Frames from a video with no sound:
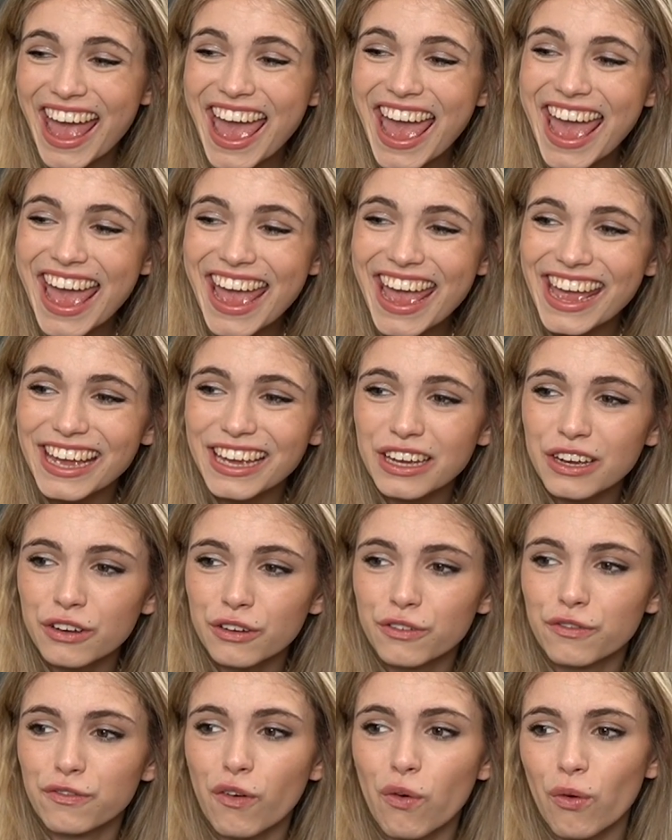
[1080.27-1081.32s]

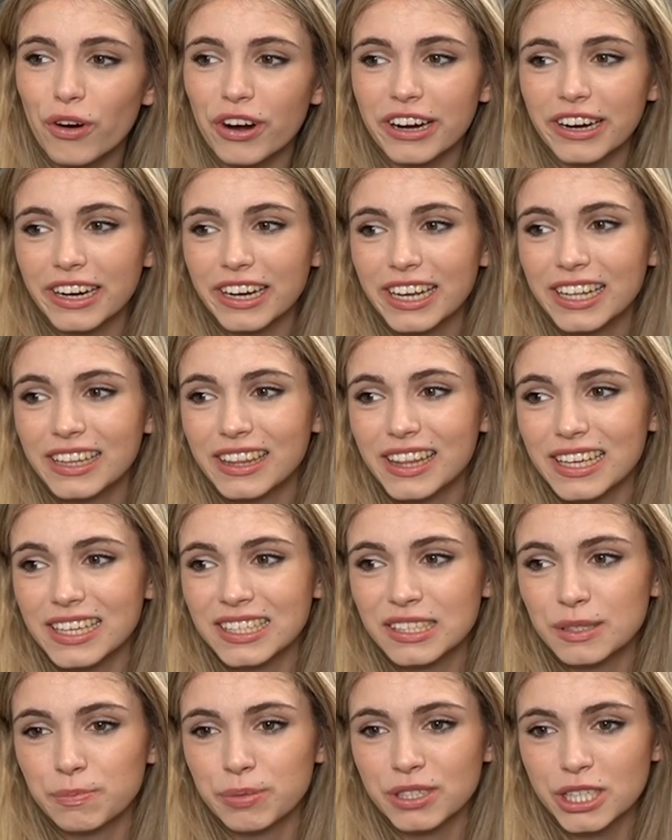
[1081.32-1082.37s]
a4 in
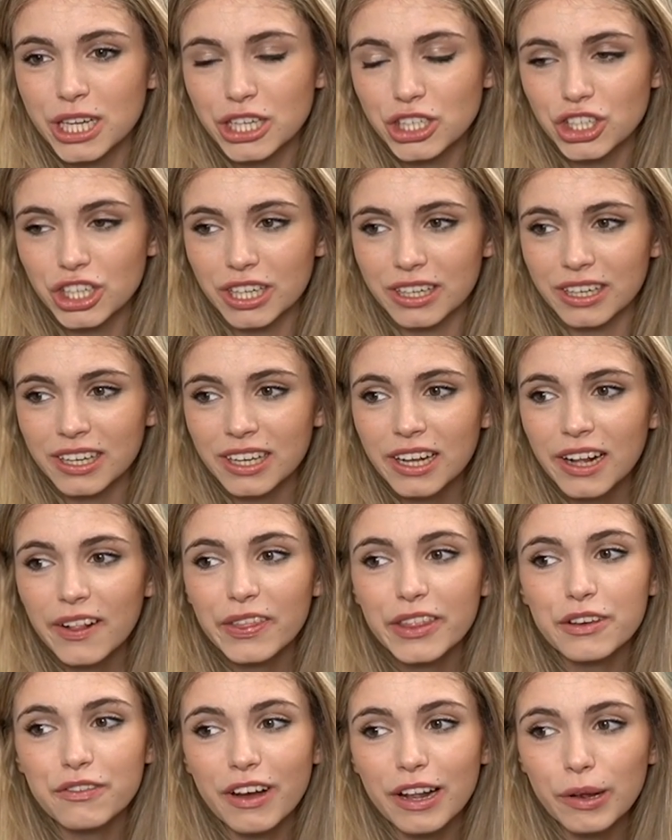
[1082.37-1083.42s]
this position.
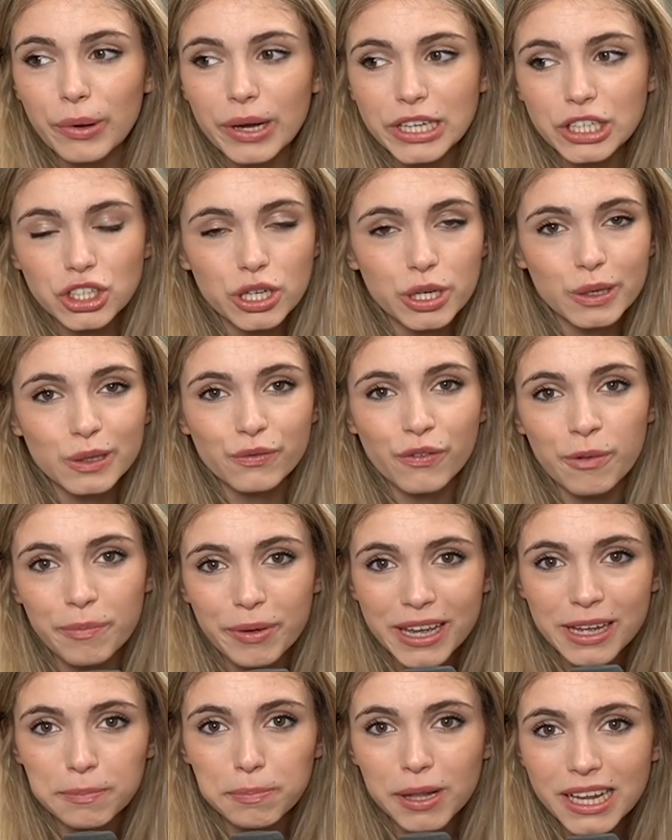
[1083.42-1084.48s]
The evaluation goes from
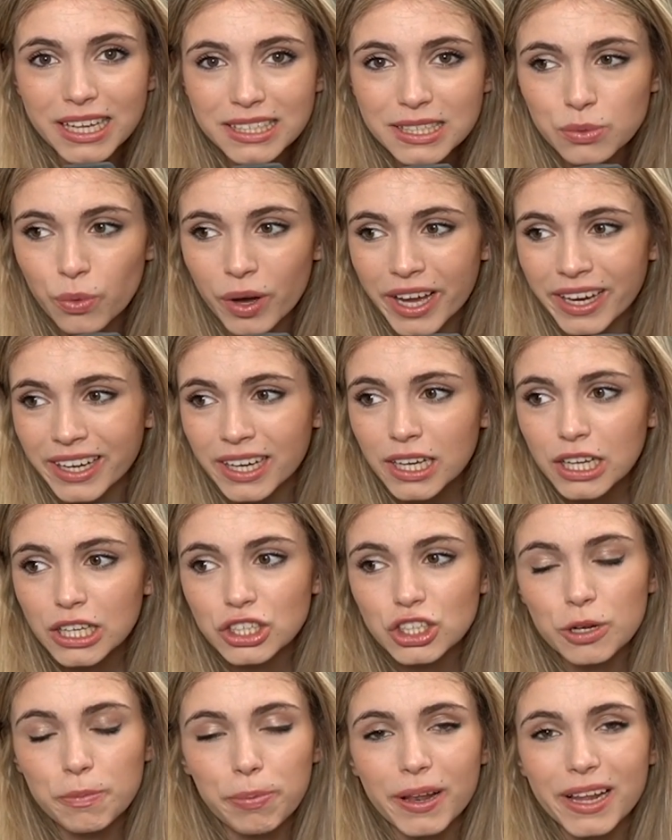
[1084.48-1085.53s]
being +1
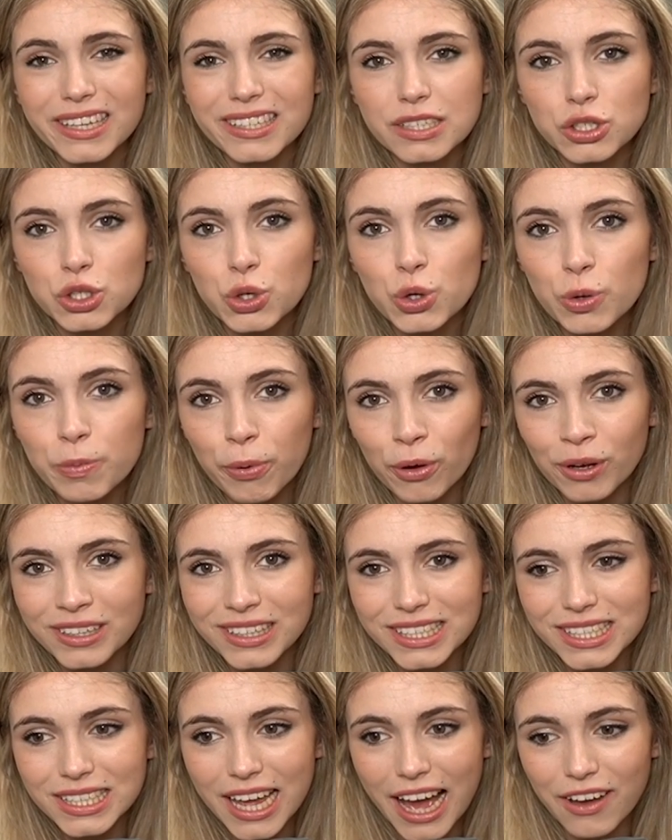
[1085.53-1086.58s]
to
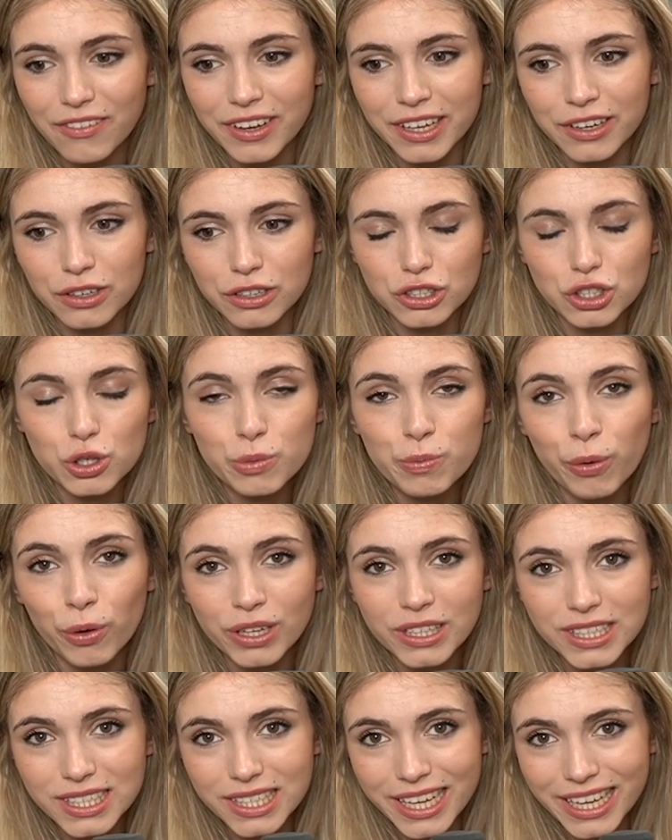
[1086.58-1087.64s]
+2.7 or
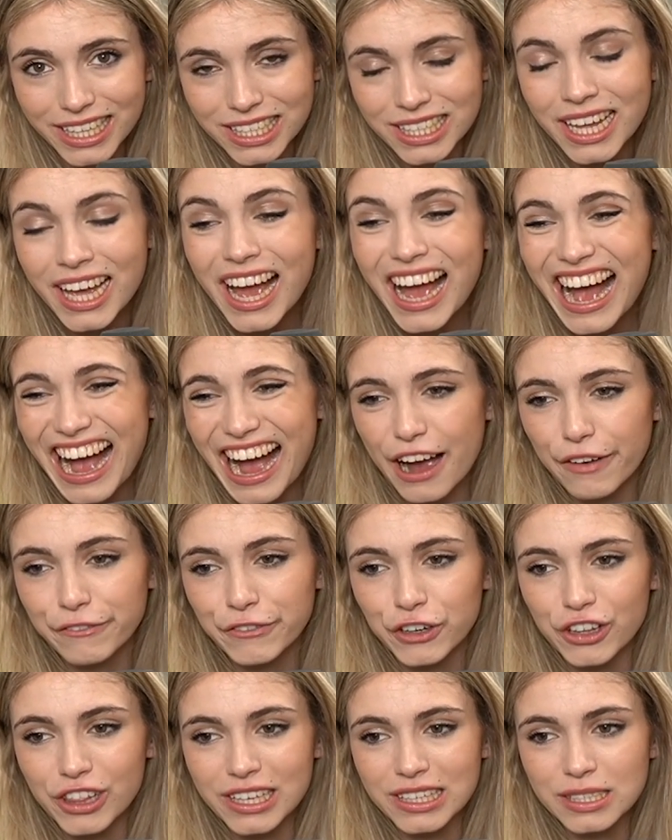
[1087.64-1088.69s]
2.6
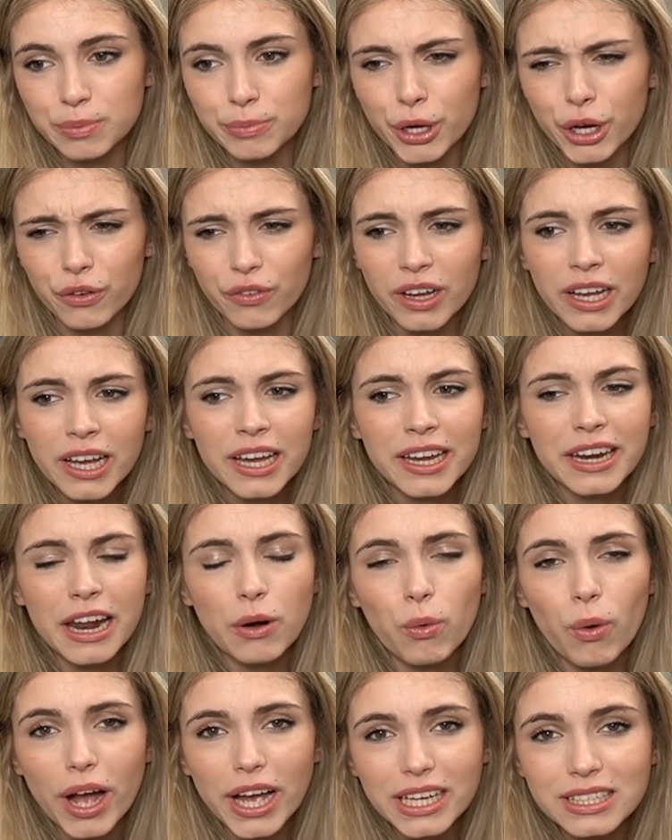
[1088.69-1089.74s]
after this move. Now,
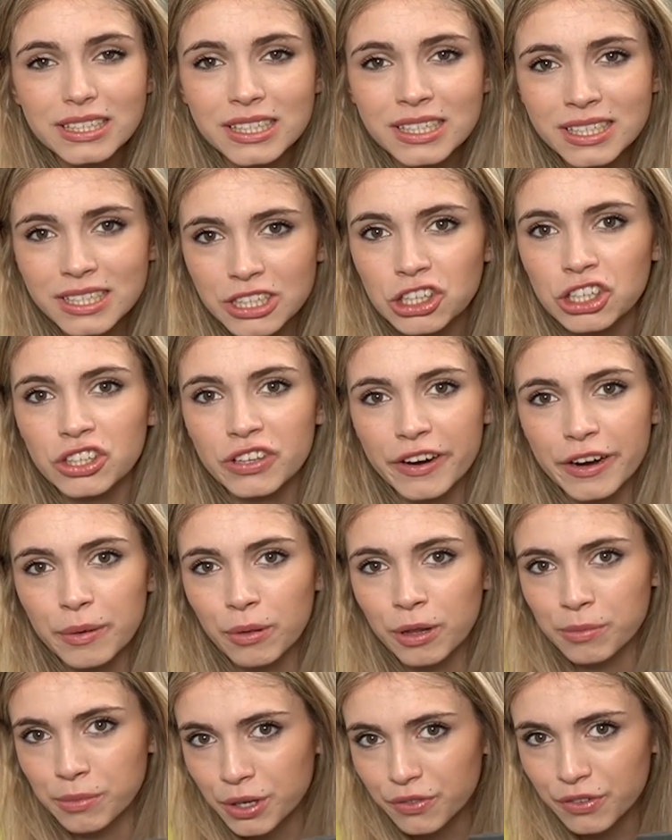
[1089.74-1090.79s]
why is this such a terrible
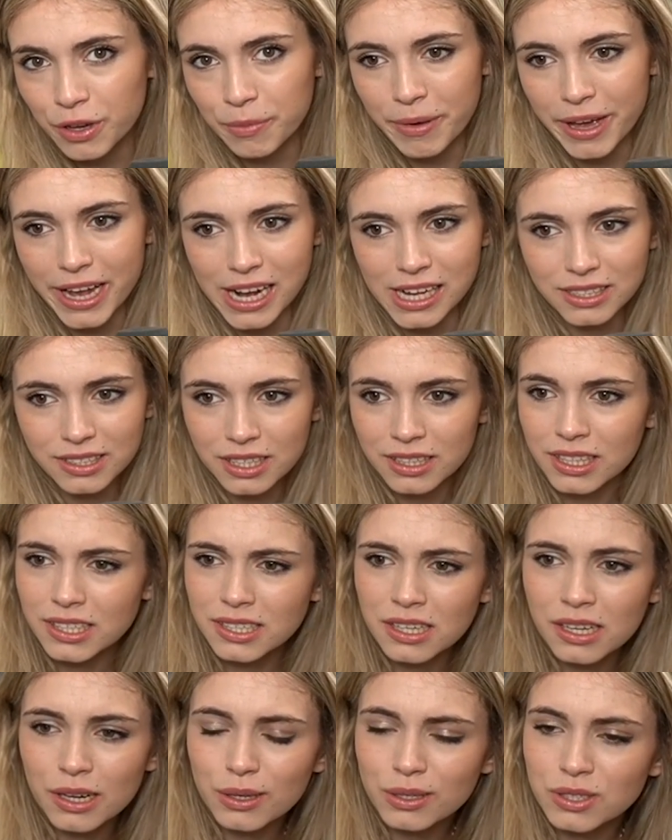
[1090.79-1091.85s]
move, you may ask? It
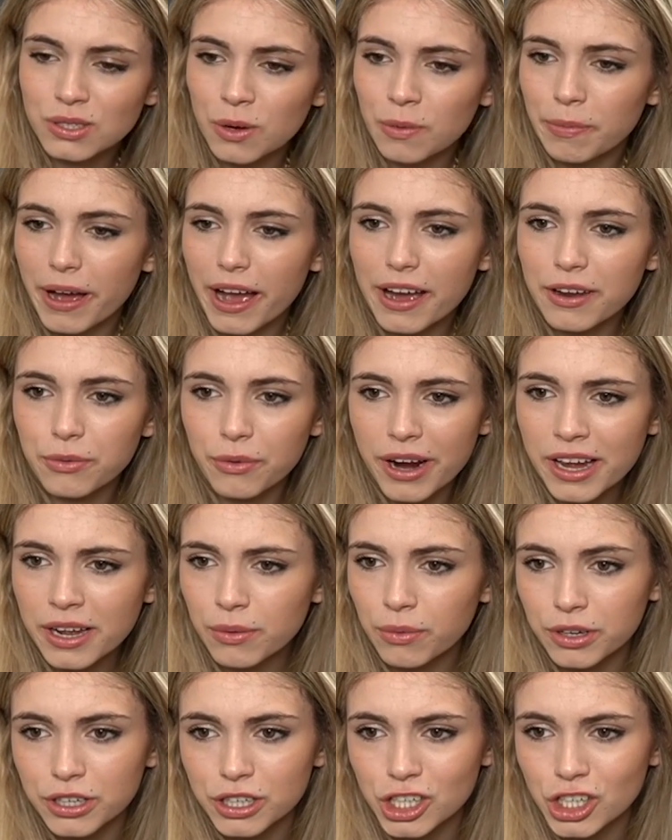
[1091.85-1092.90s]
doesn't look so bad, right?
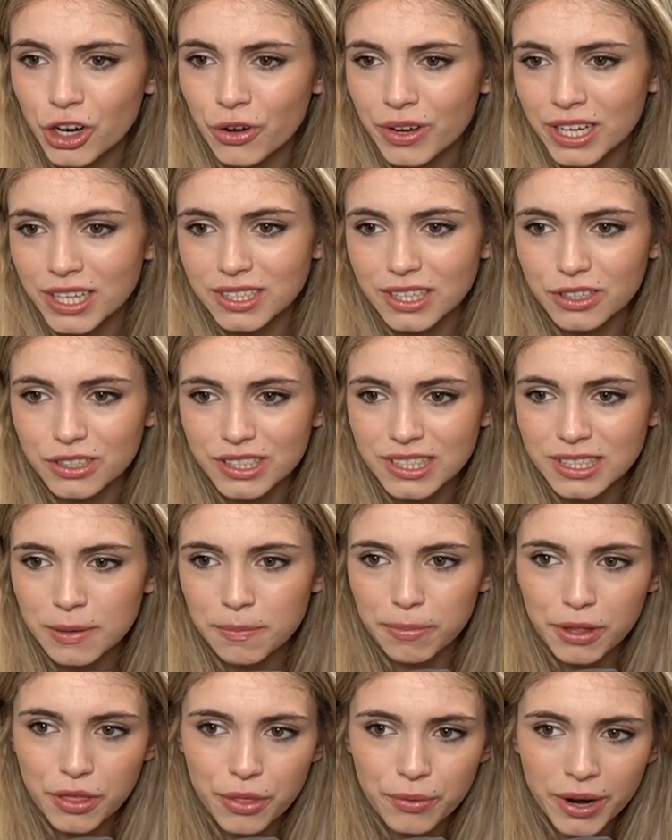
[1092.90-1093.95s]
What you're doing is that you're
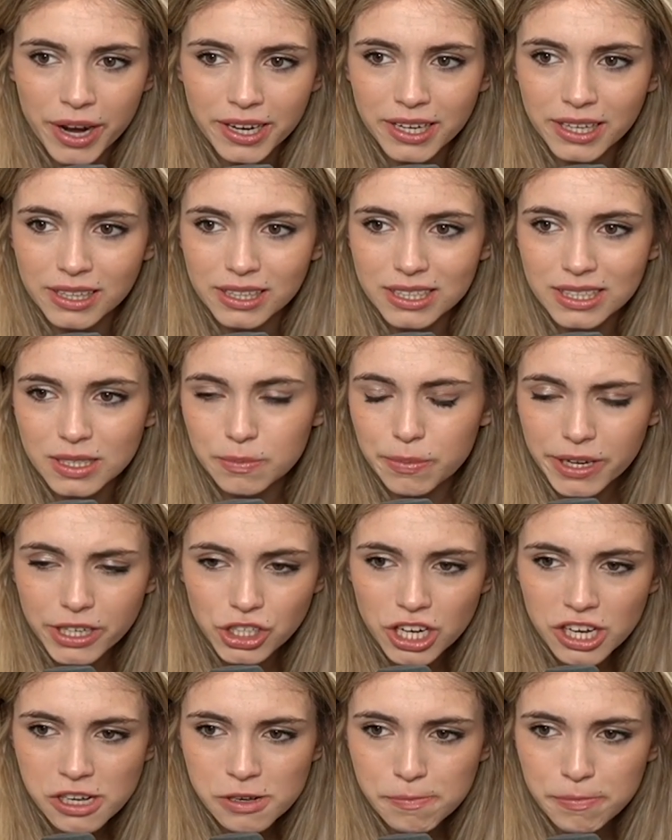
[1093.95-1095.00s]
simply threatening this
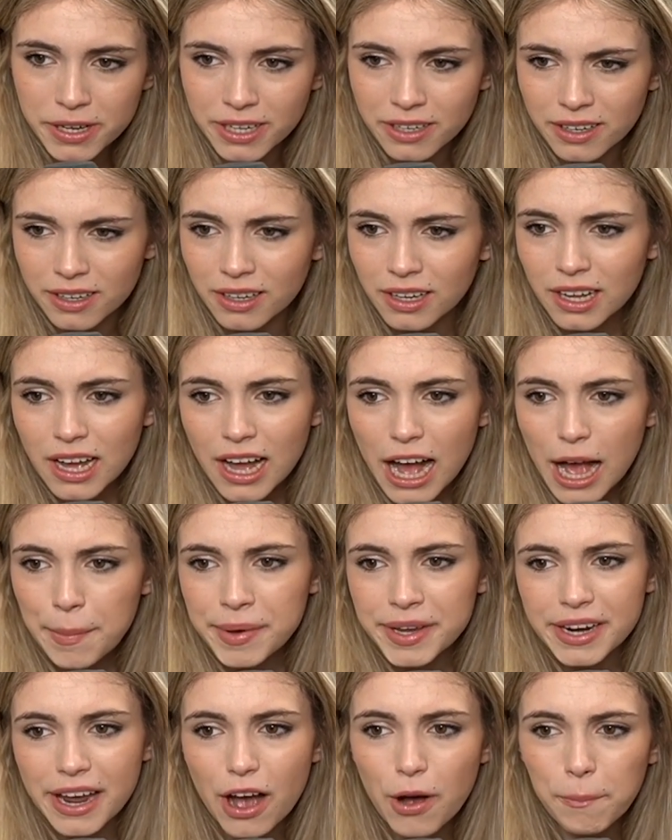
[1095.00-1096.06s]
bishop, and I
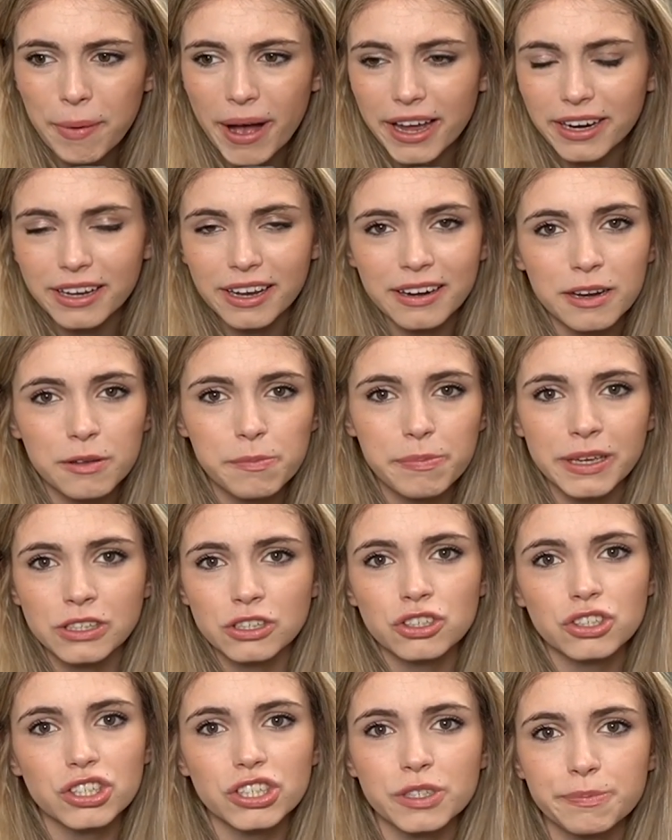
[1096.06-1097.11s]
mean, how bad can it be to
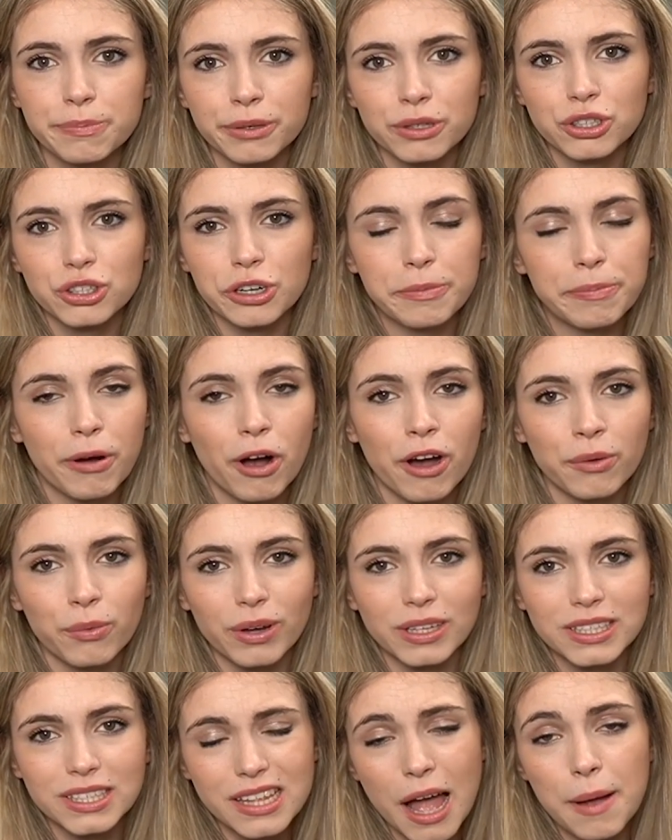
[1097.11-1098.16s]
just push your pawn
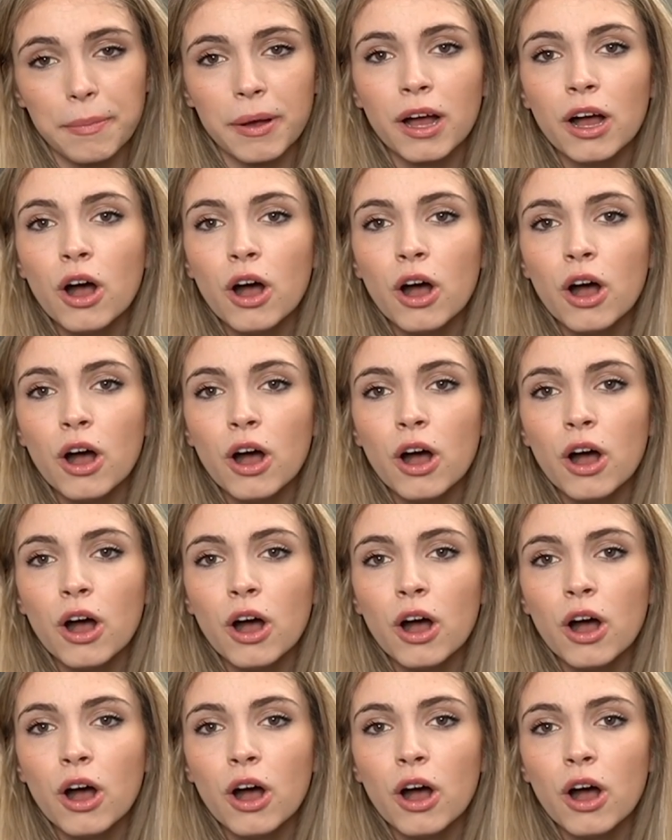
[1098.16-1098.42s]
one step?